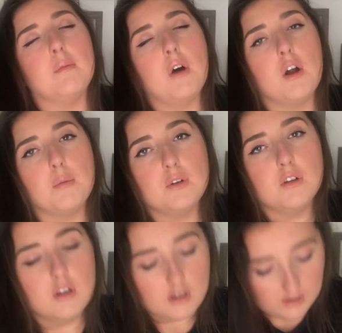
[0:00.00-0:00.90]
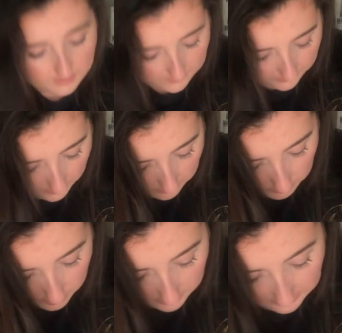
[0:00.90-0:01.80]
them horrible
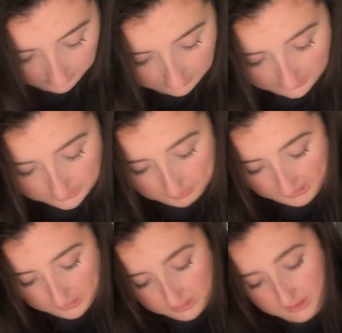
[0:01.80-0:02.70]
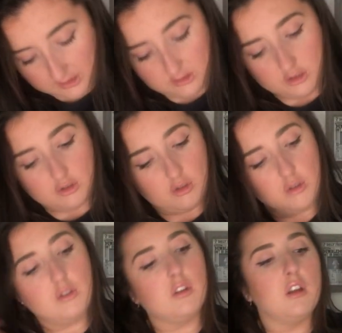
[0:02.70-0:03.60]
I'm just going to leave the last page in there because it's
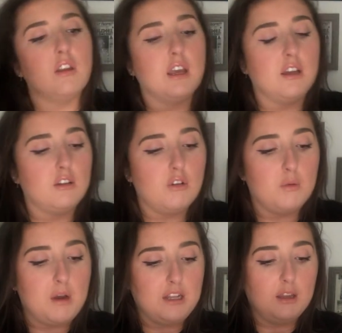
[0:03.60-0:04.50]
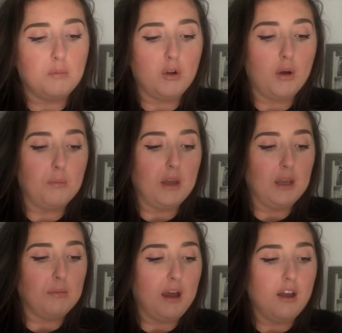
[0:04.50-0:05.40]
stuck to the thing. I don't know why I did put it on
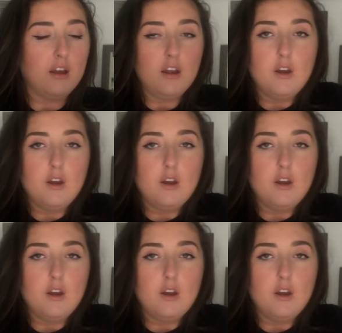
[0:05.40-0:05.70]
paper.